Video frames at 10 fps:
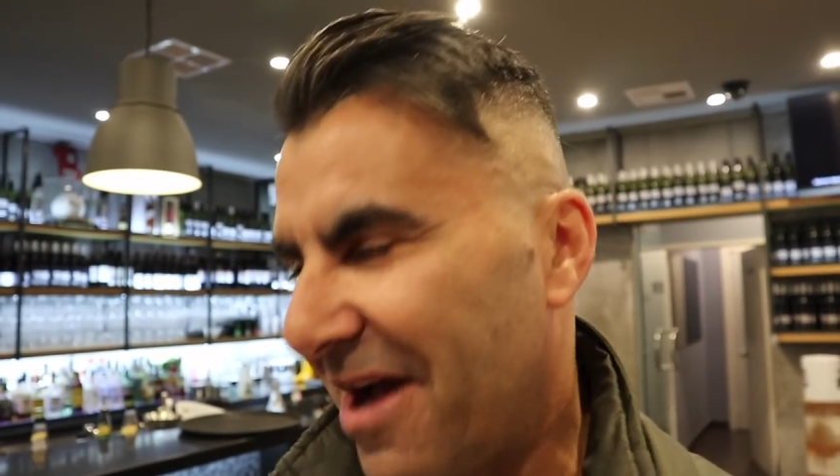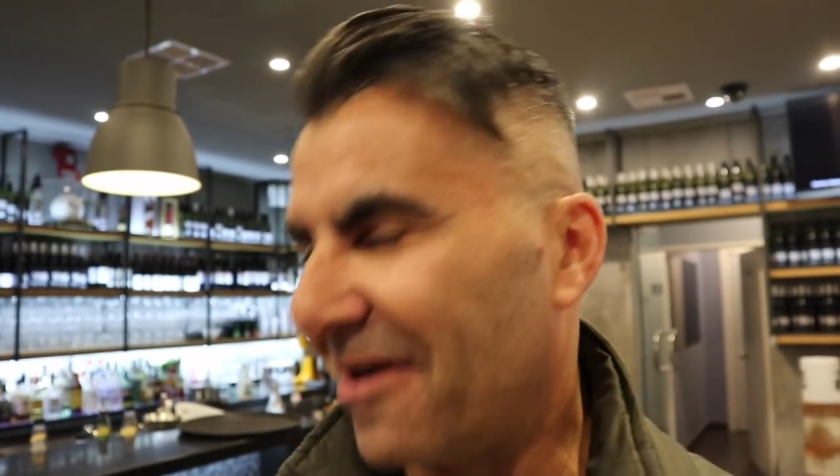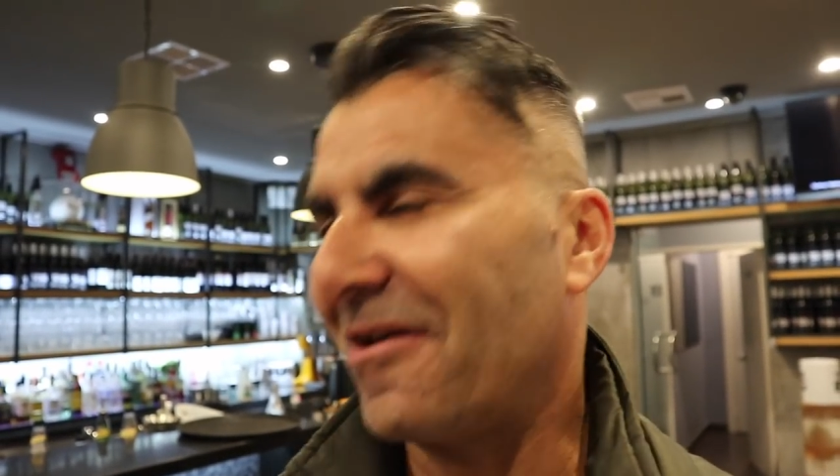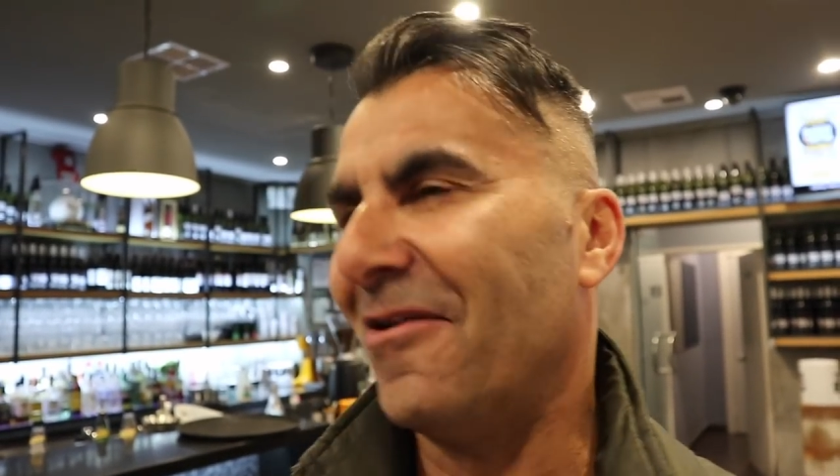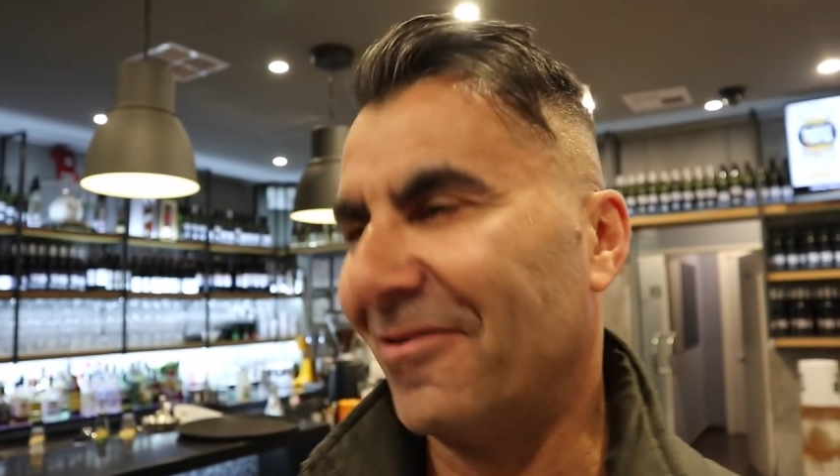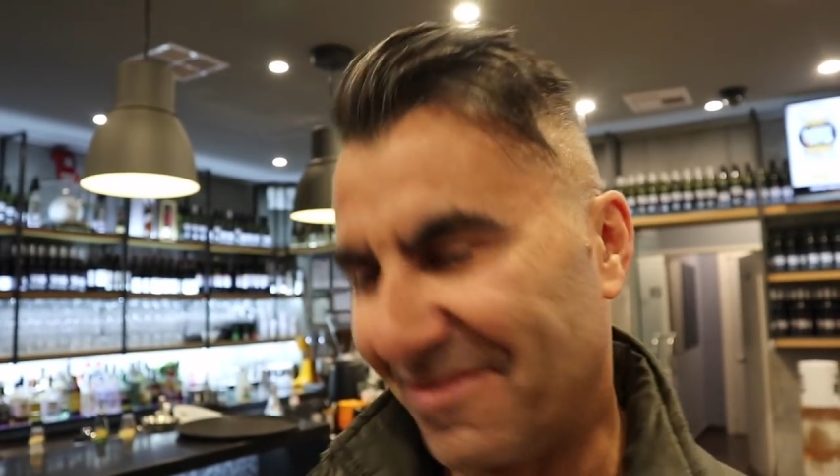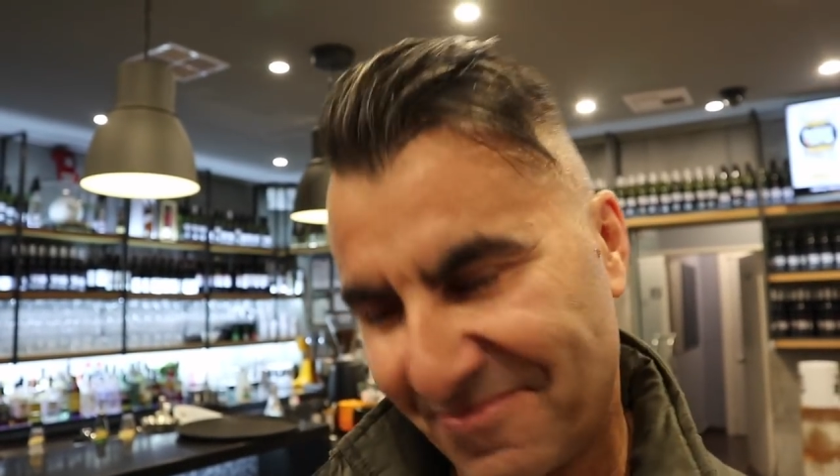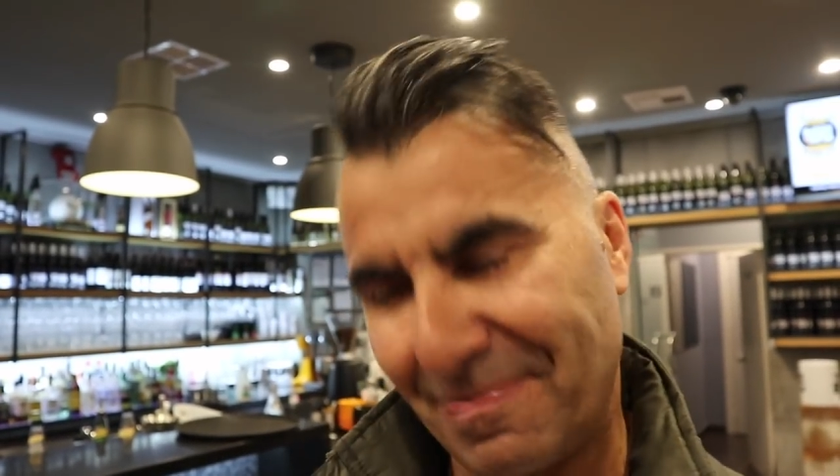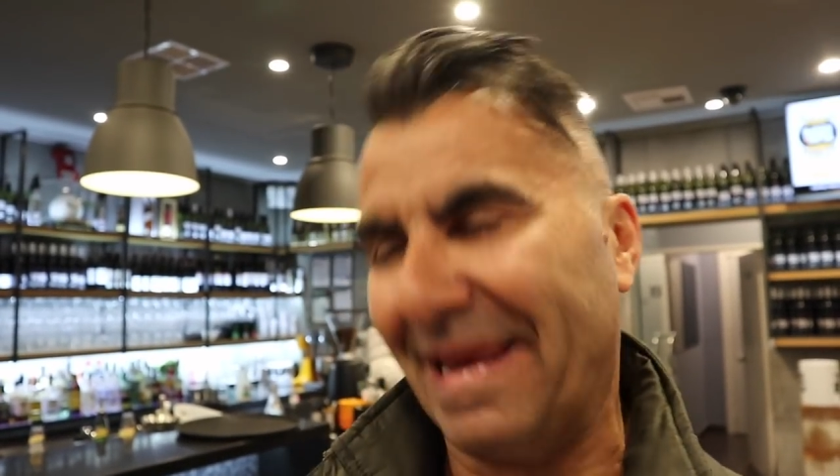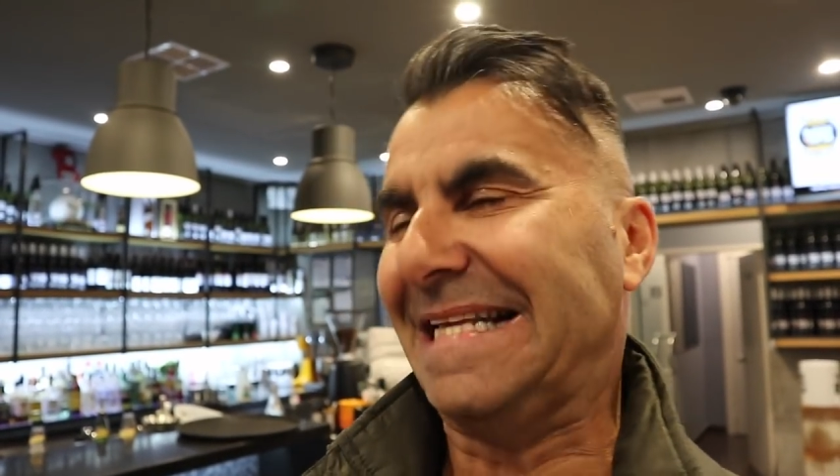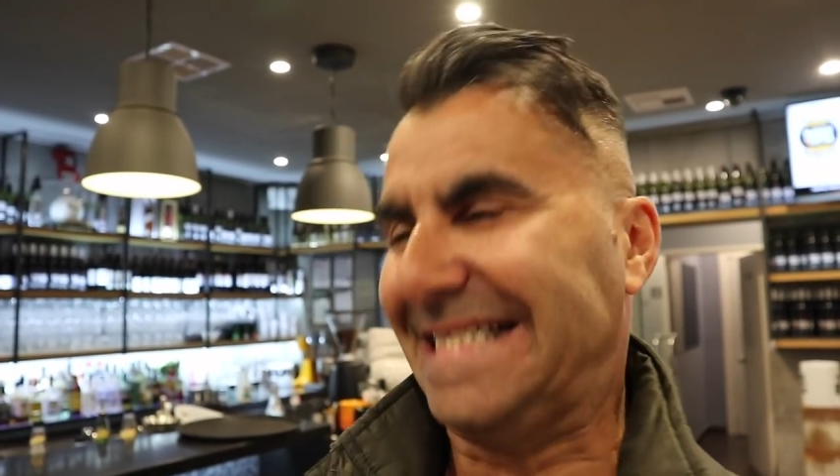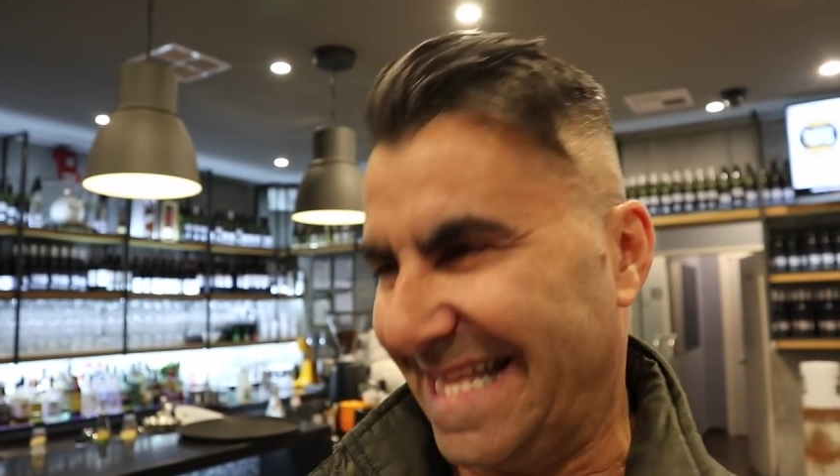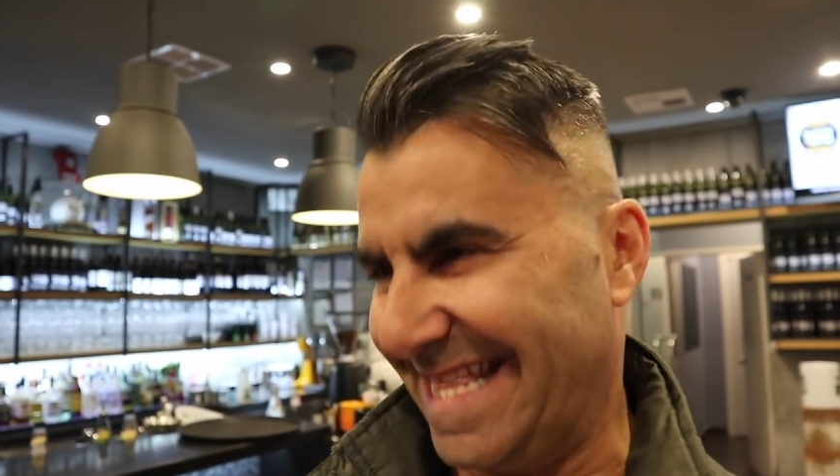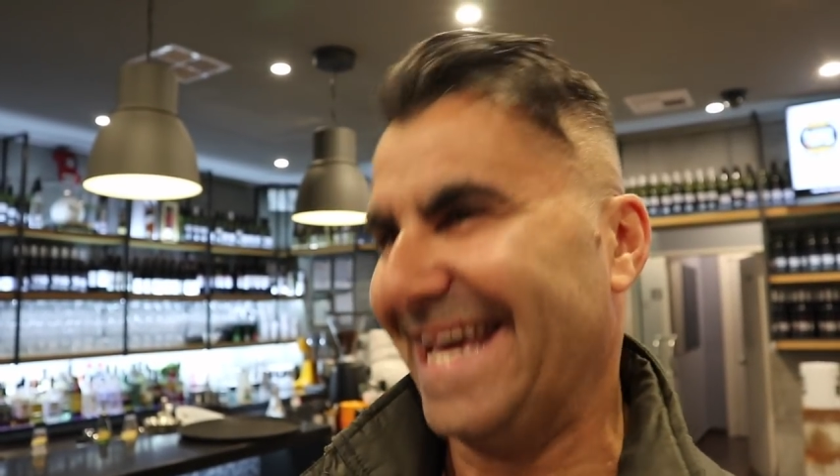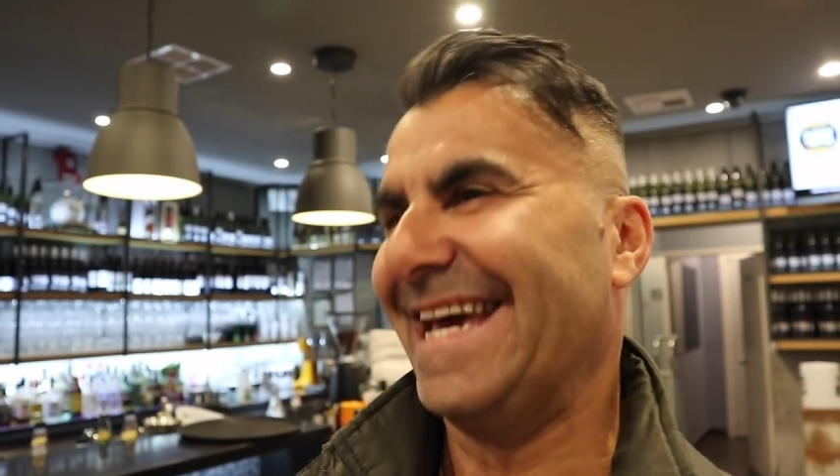charcoal. There's yeah,
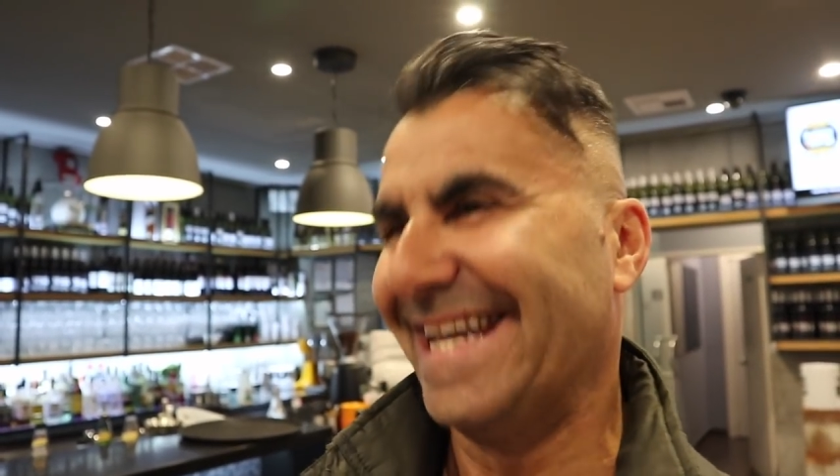plenty no, there.